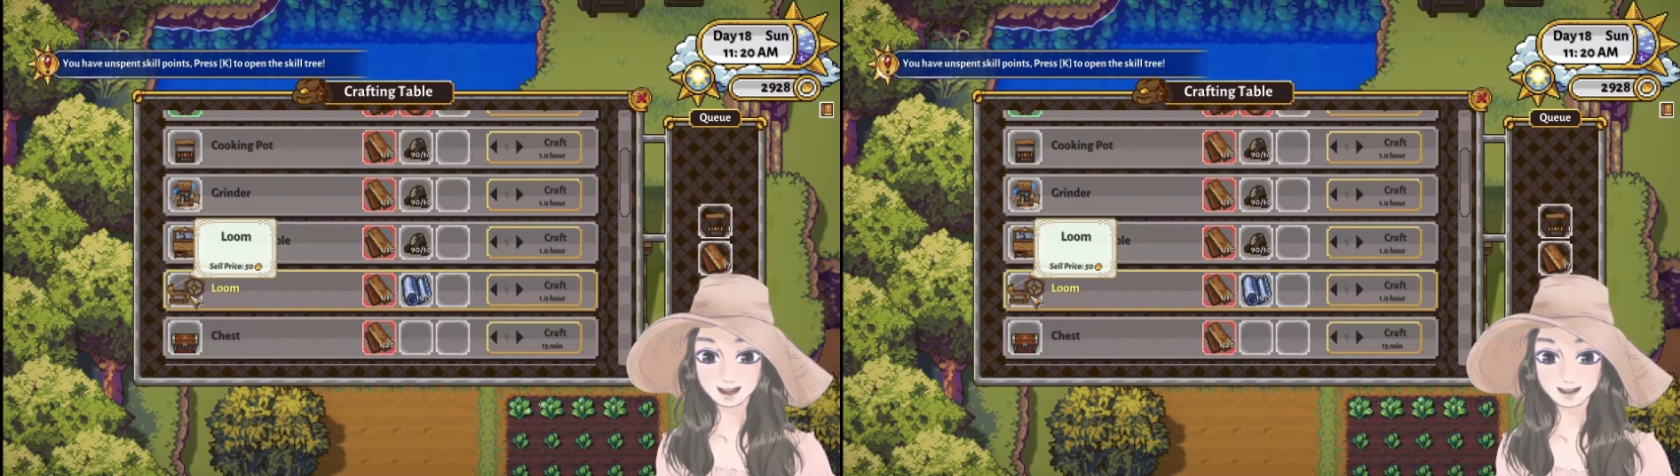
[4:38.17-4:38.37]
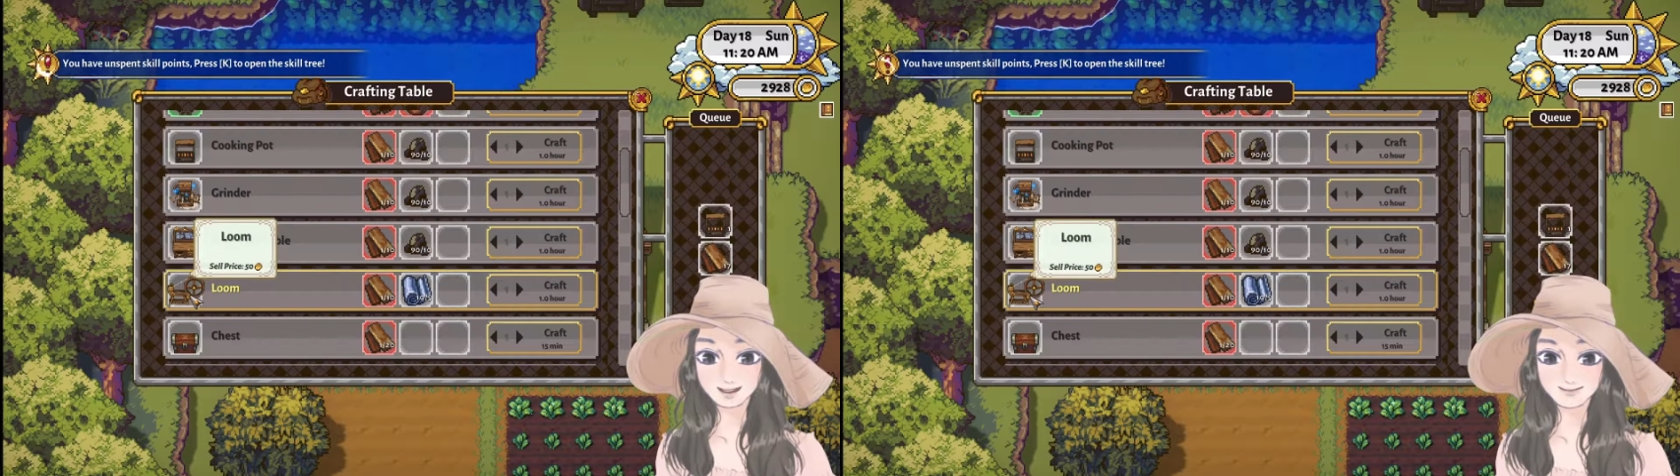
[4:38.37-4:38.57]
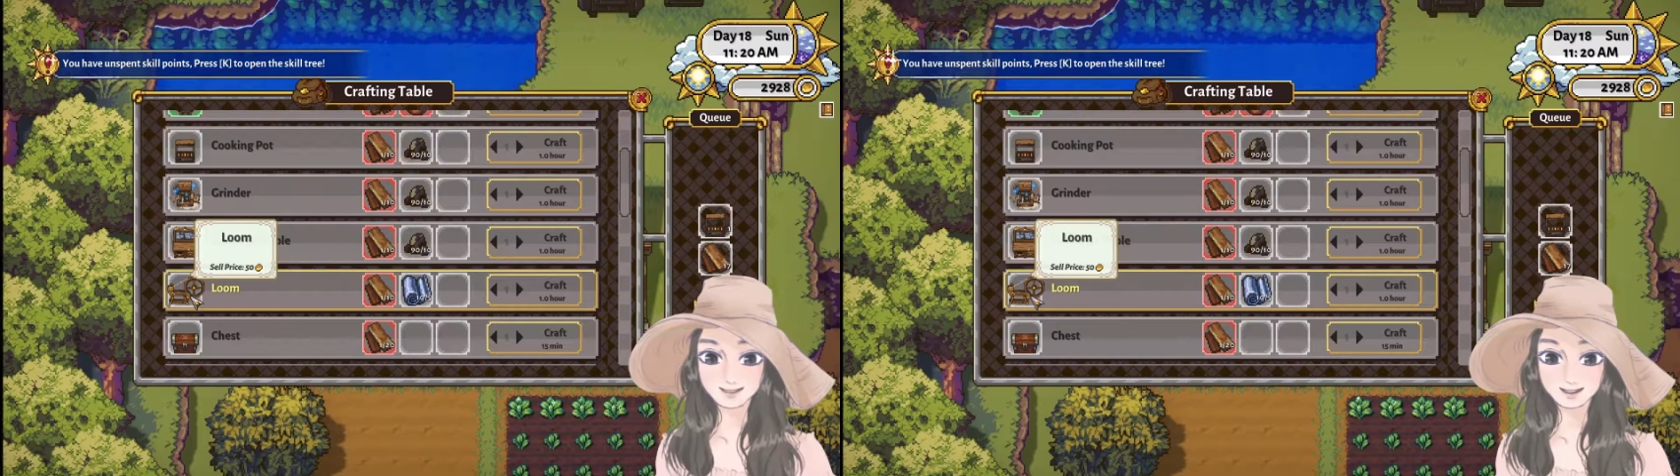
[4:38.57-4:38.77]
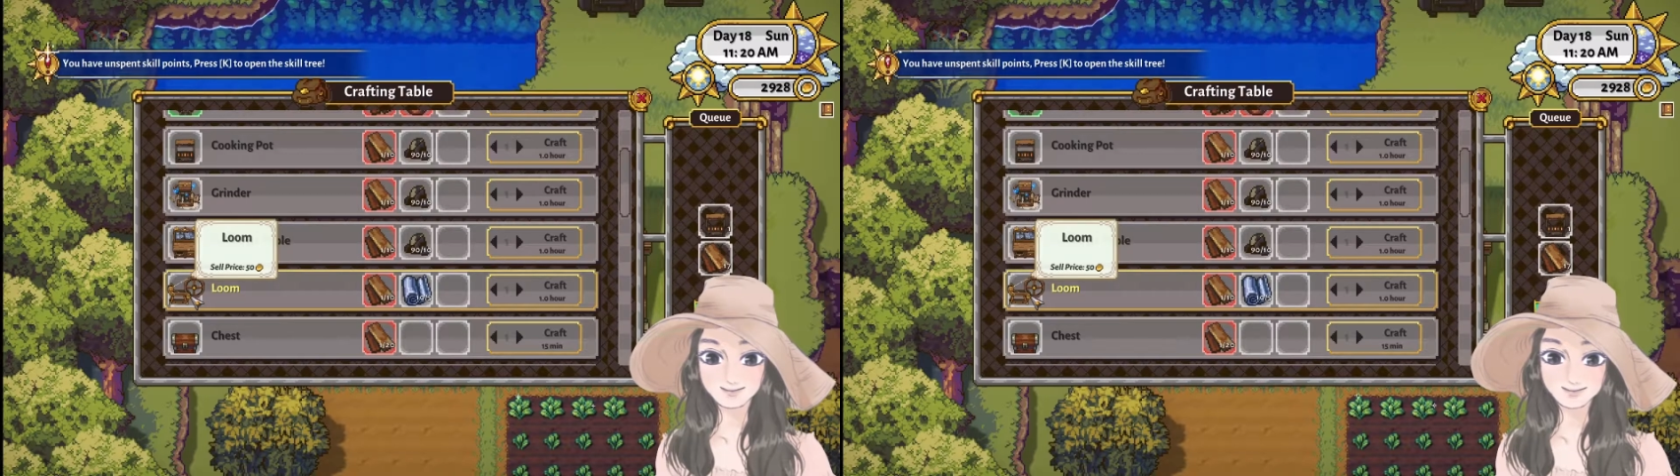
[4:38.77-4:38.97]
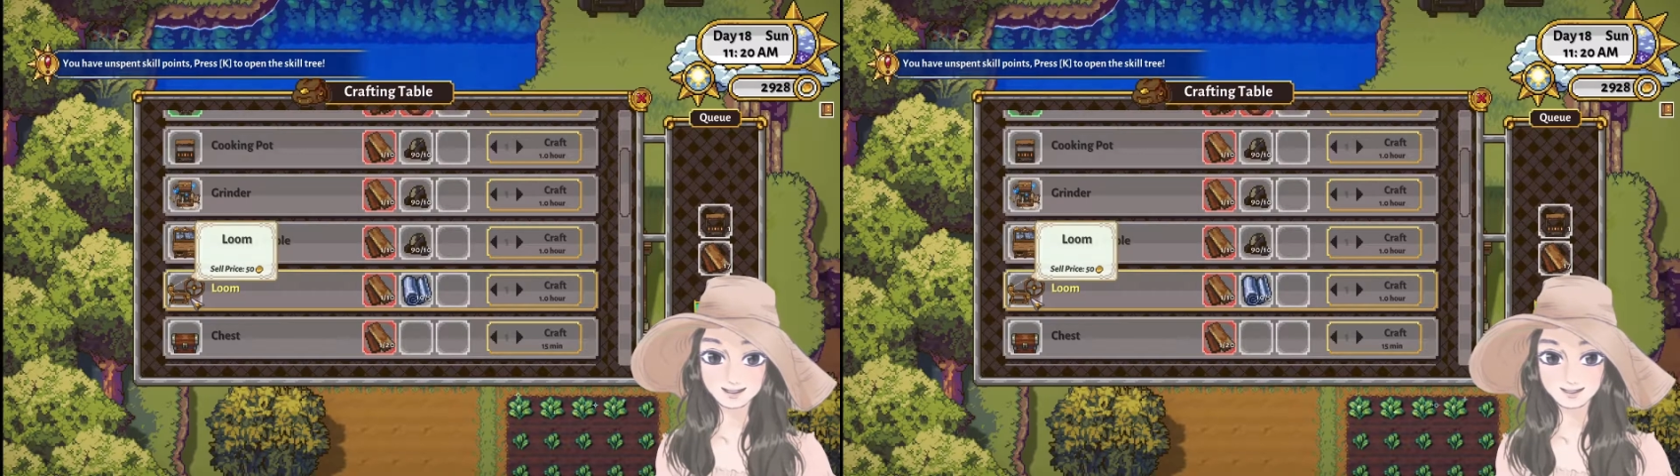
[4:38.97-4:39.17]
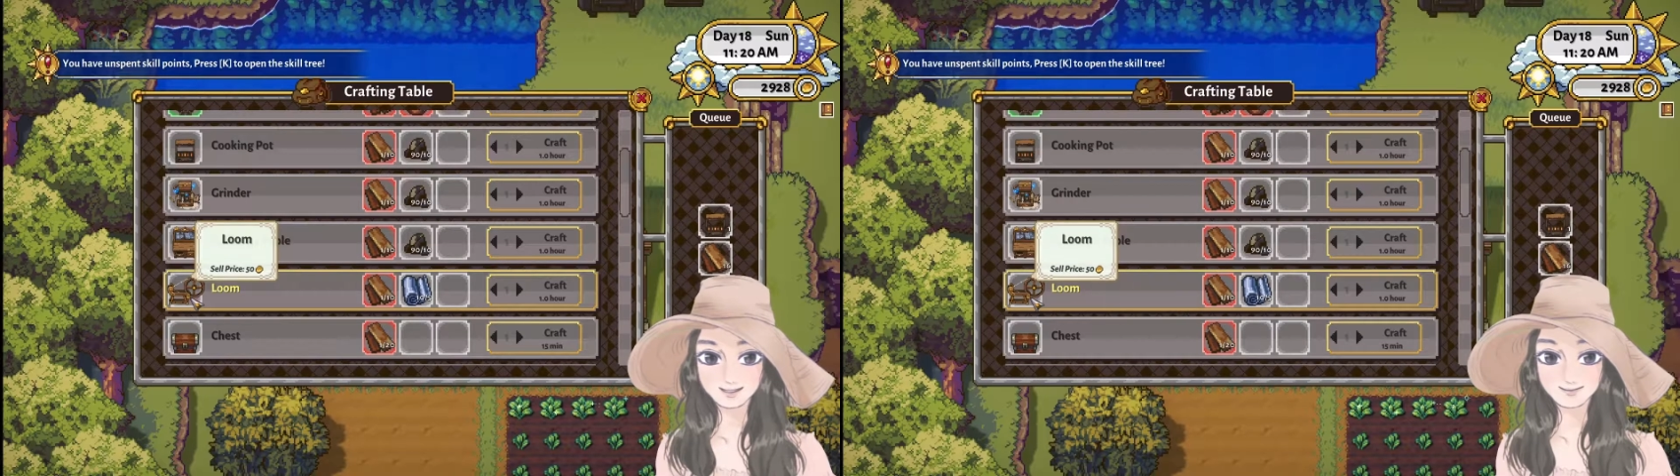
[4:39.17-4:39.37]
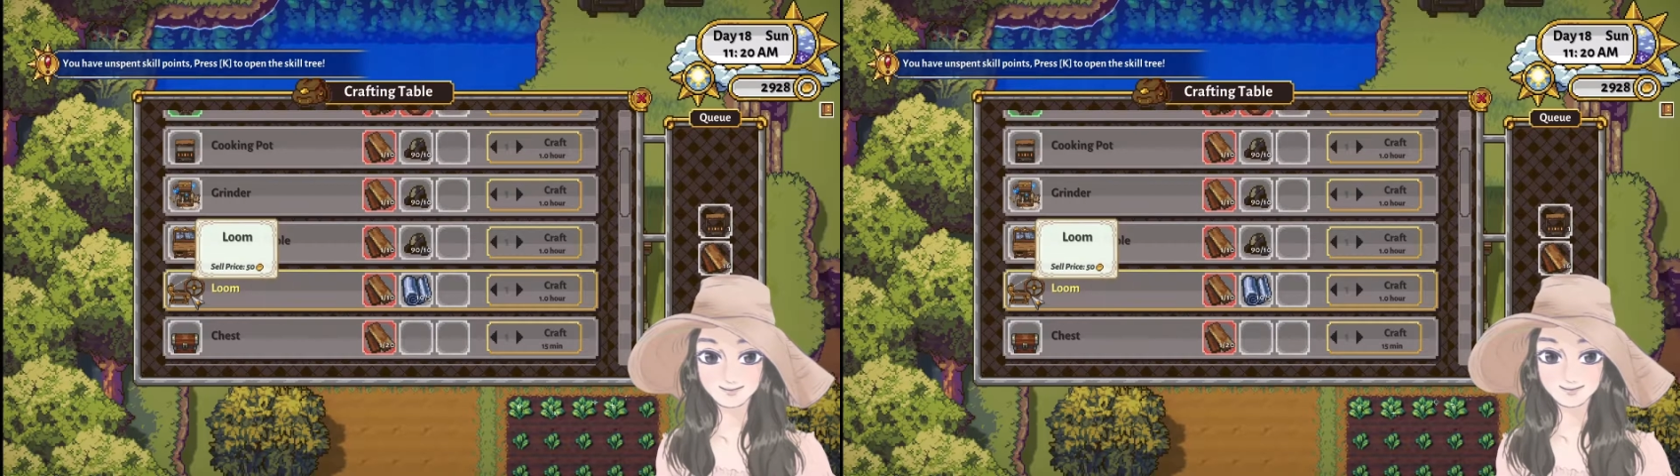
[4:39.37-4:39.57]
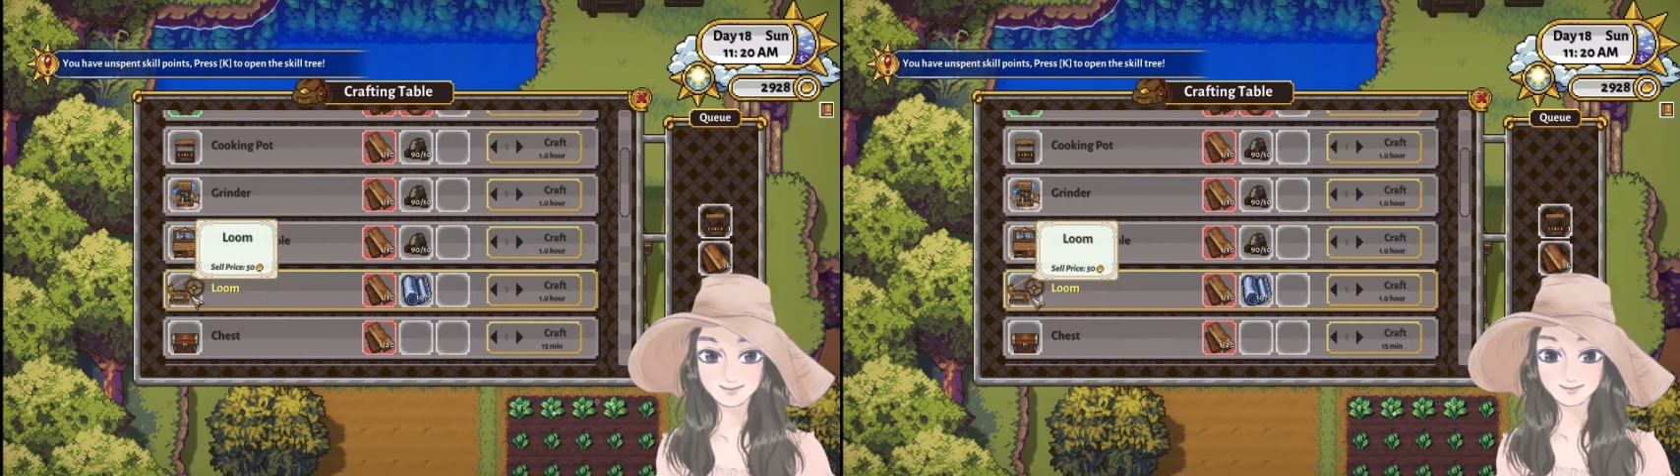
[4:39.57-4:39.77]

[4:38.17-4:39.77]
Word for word: I think we can make, you know,